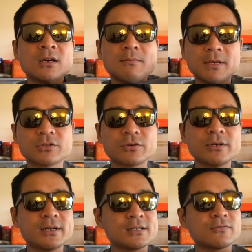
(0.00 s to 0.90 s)
a material
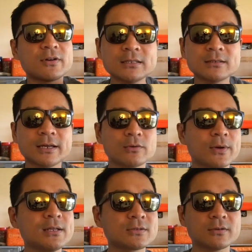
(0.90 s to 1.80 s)
that is very
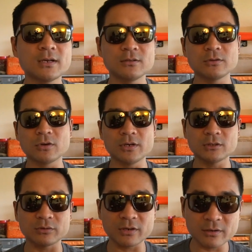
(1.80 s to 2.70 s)
lightweight so that you do not need
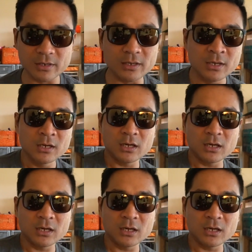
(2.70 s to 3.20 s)
to carry